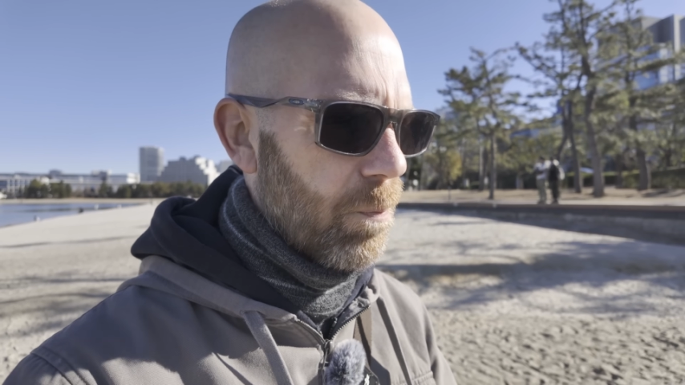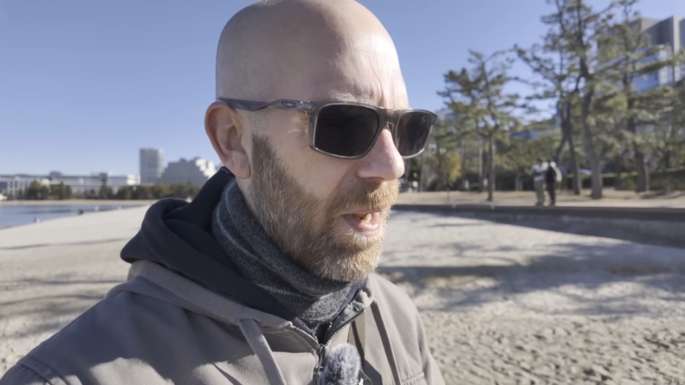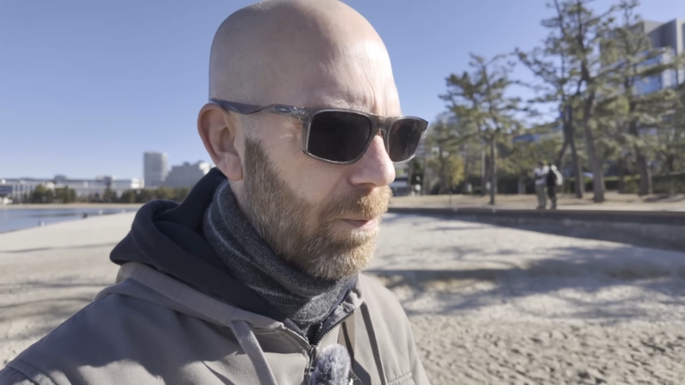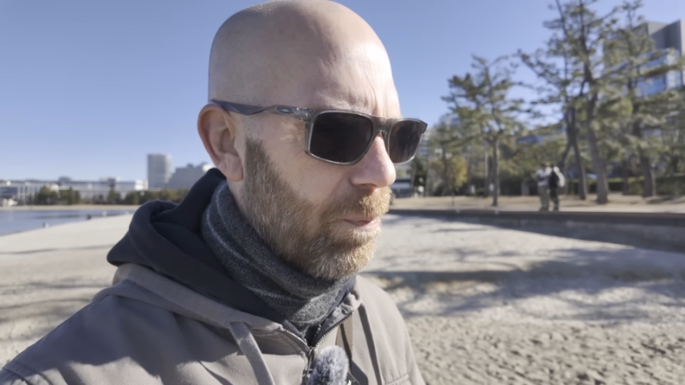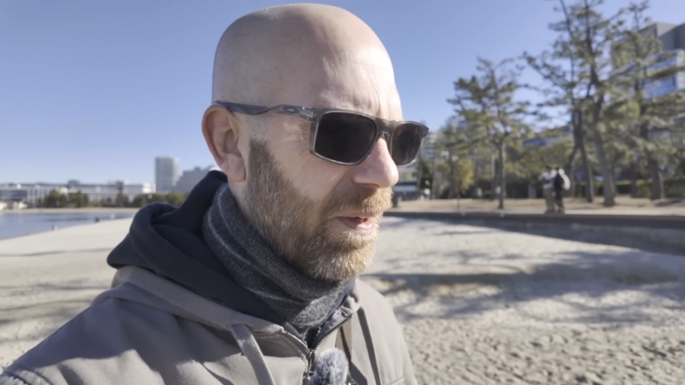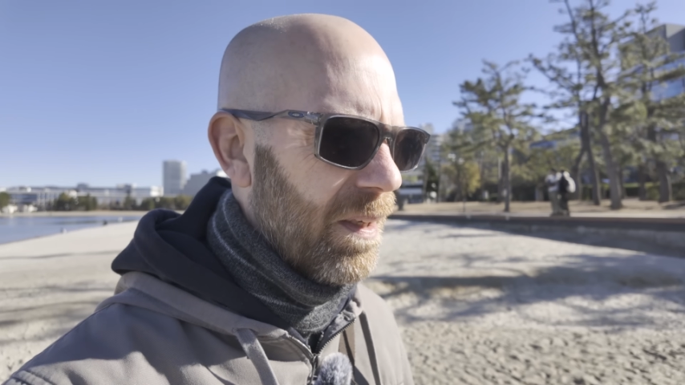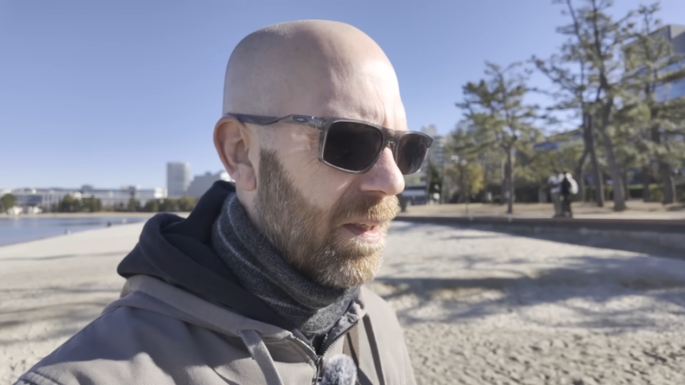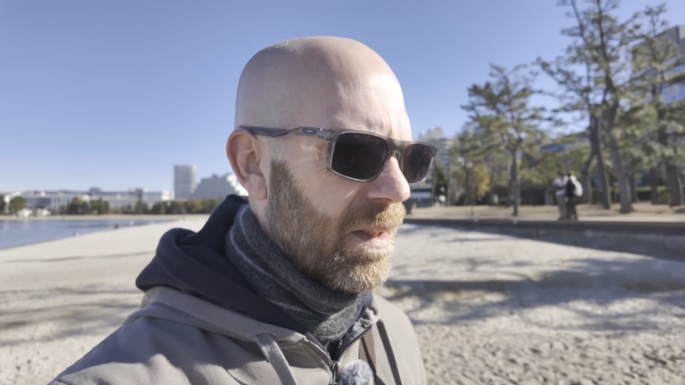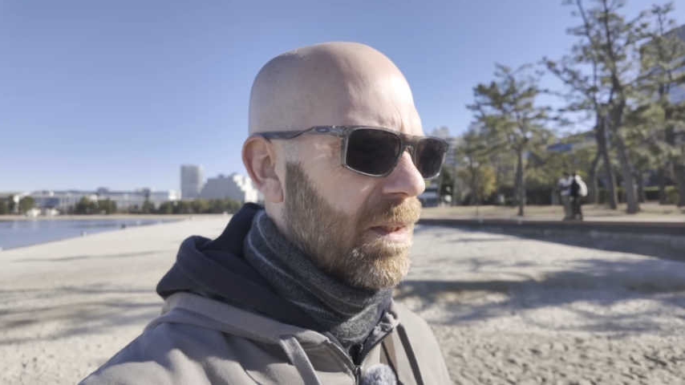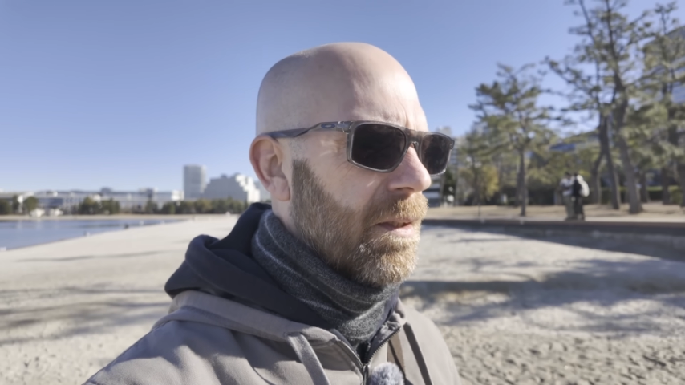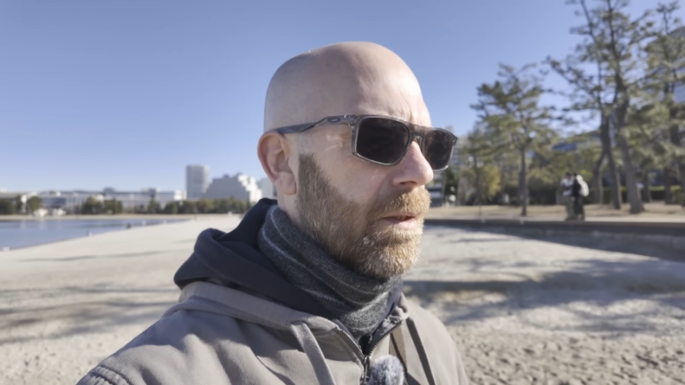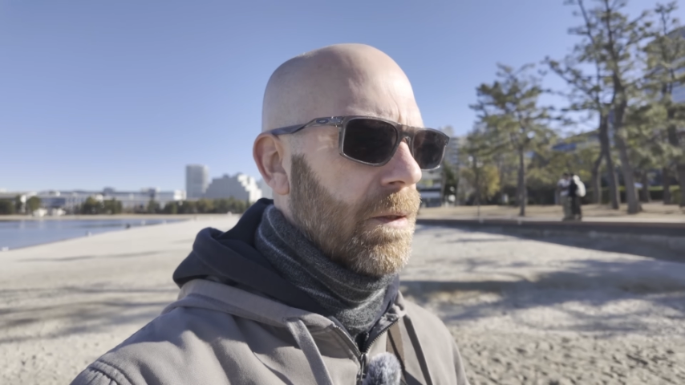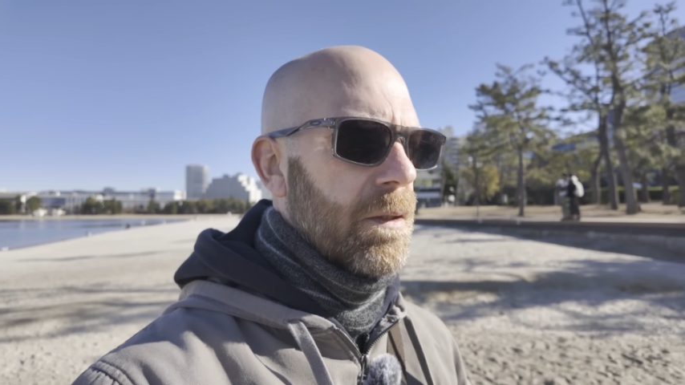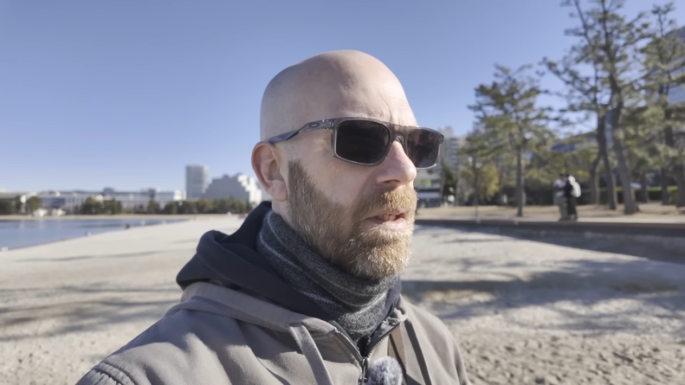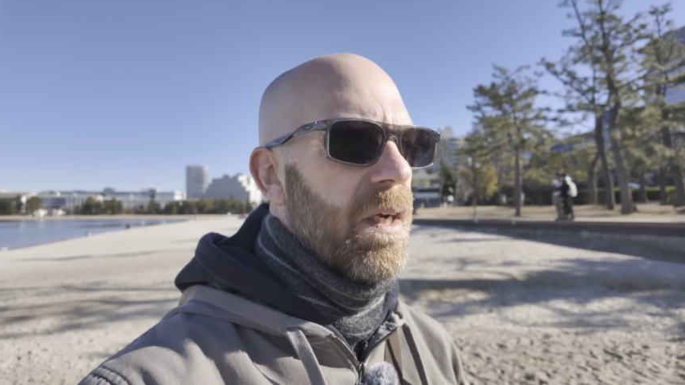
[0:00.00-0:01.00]
maybe,
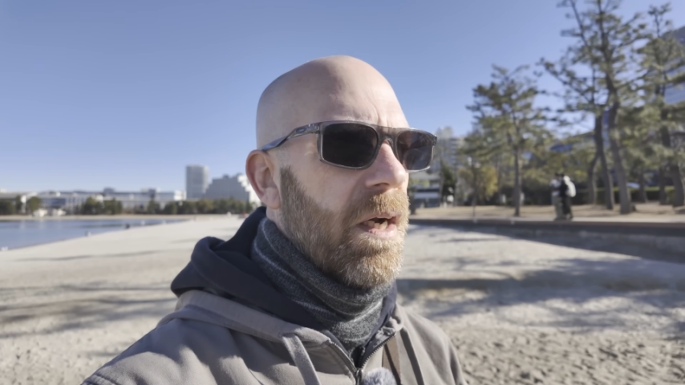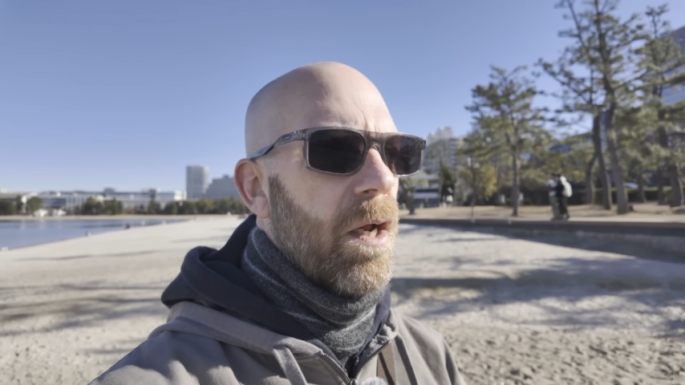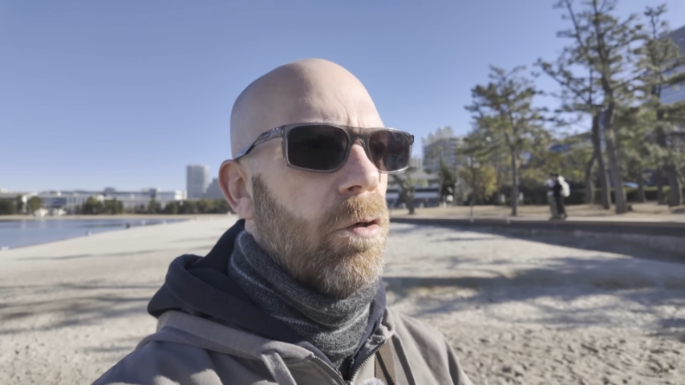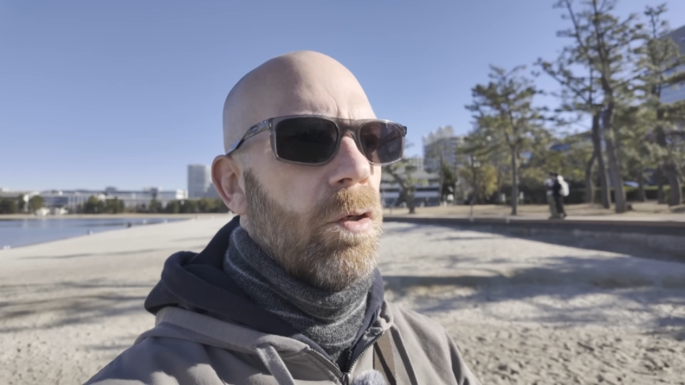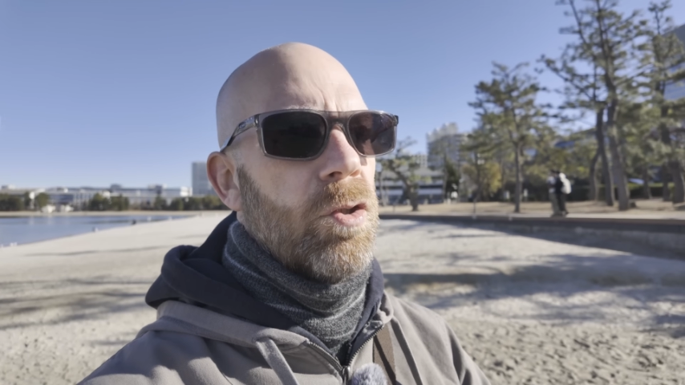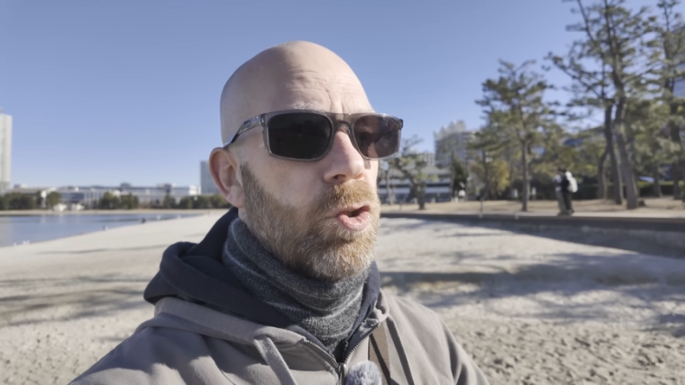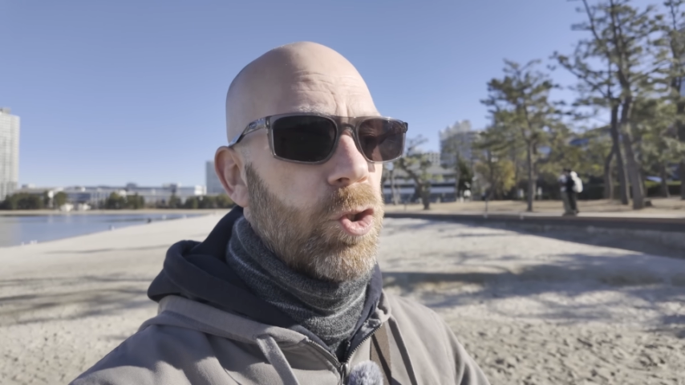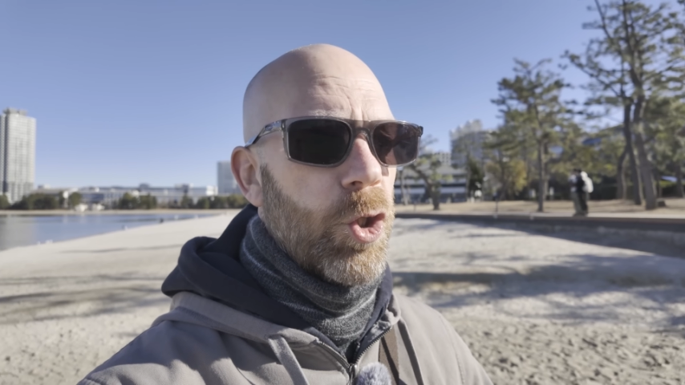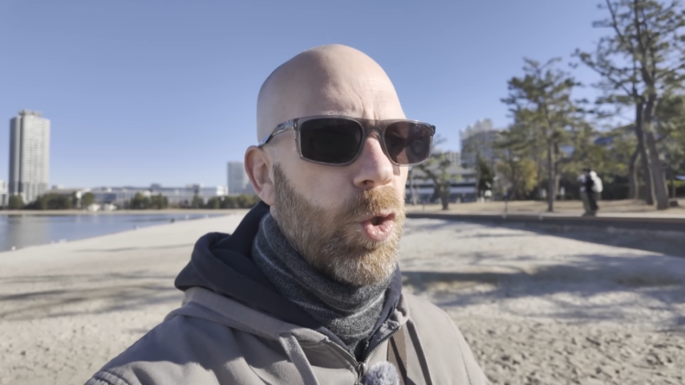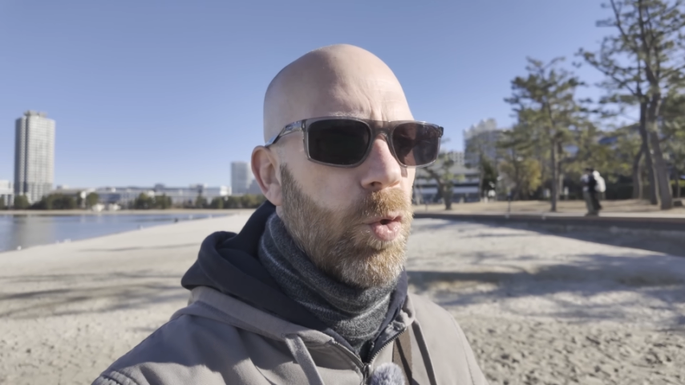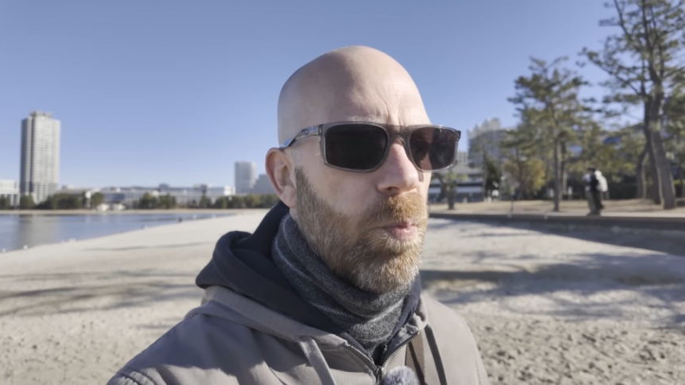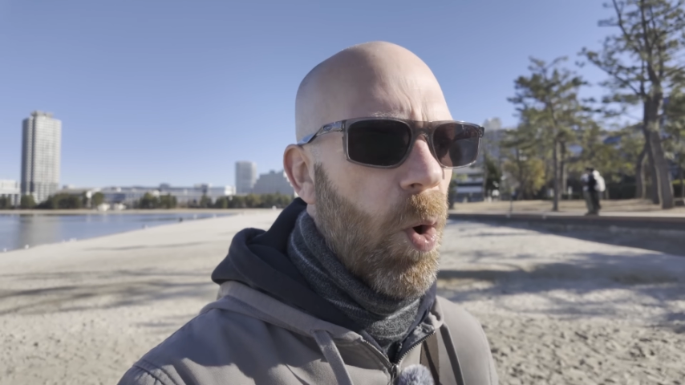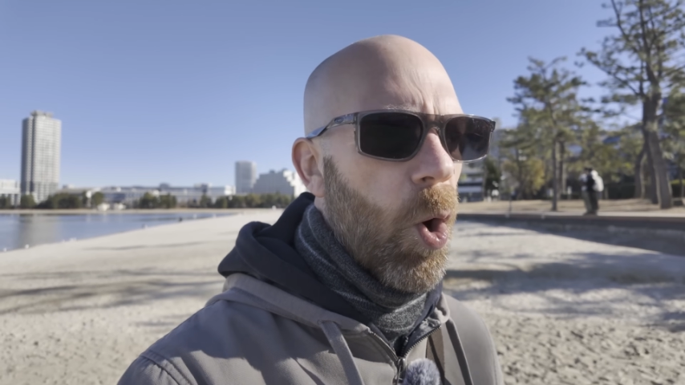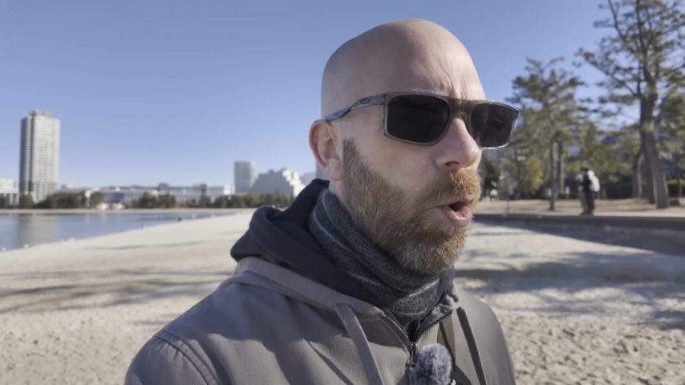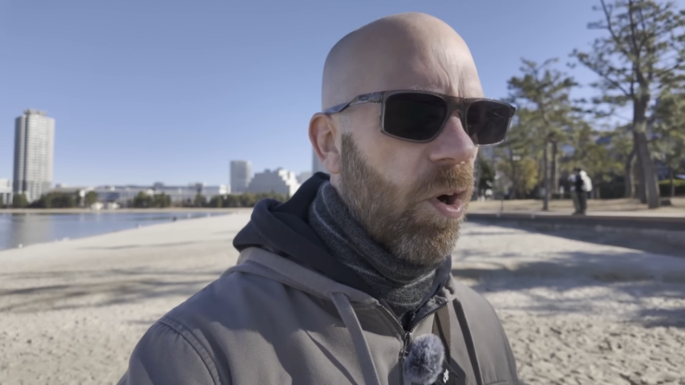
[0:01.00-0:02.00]

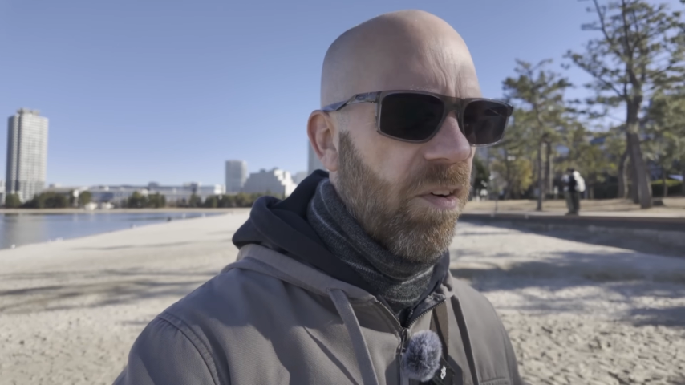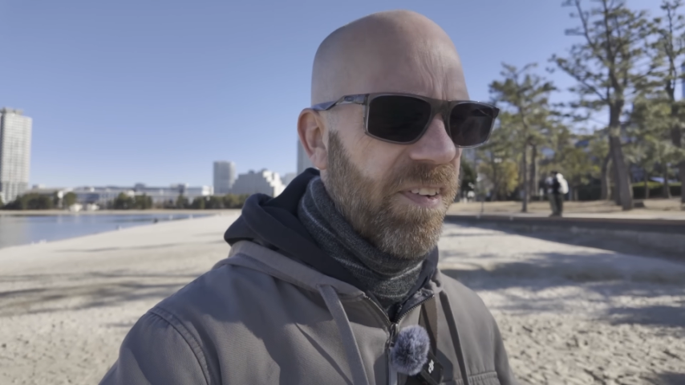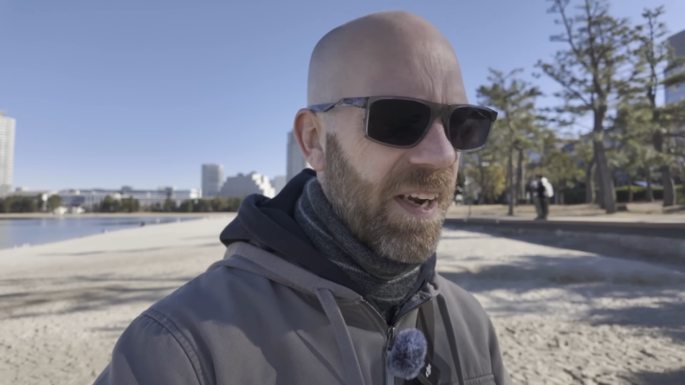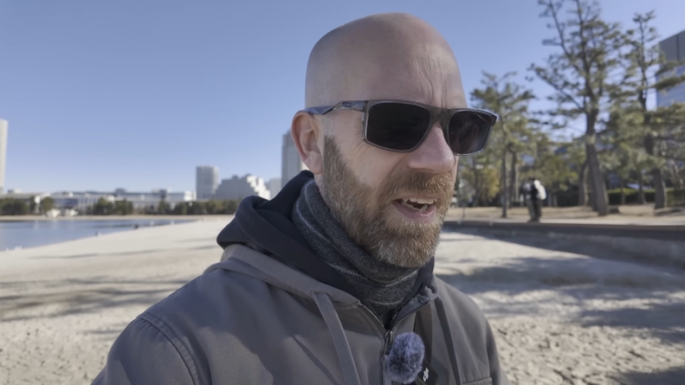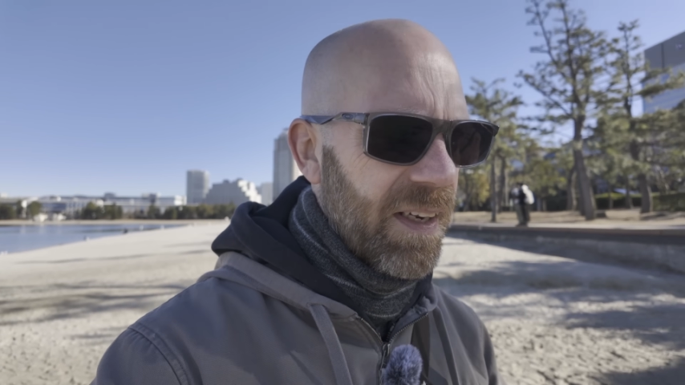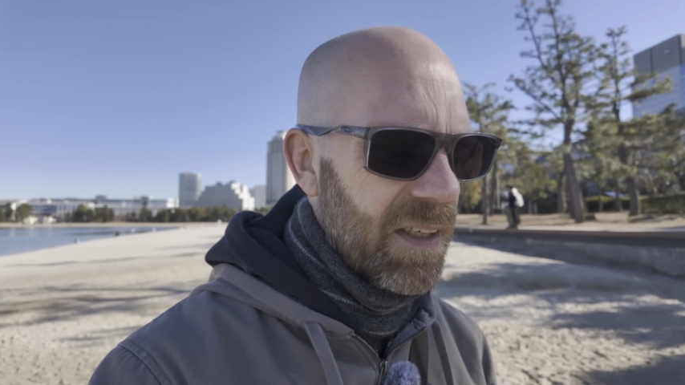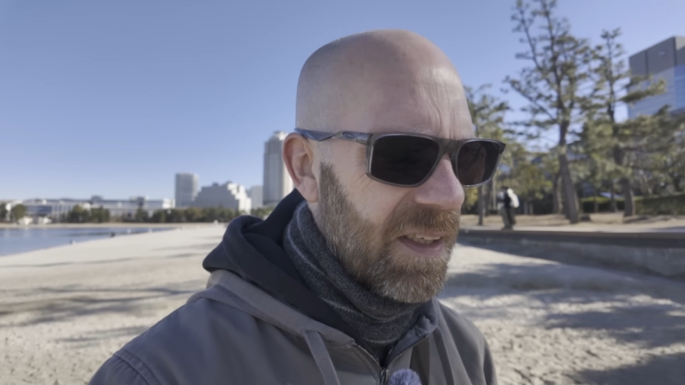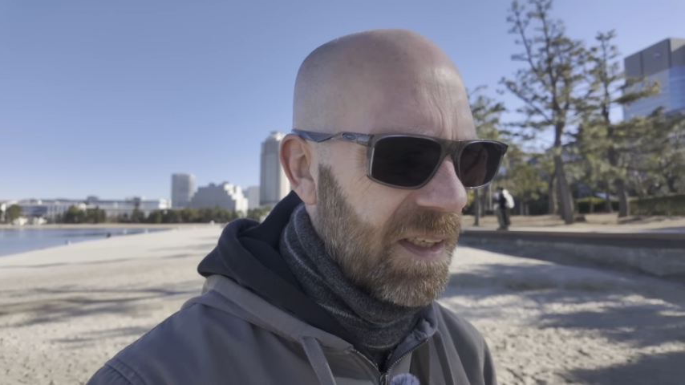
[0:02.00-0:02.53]
do more of it?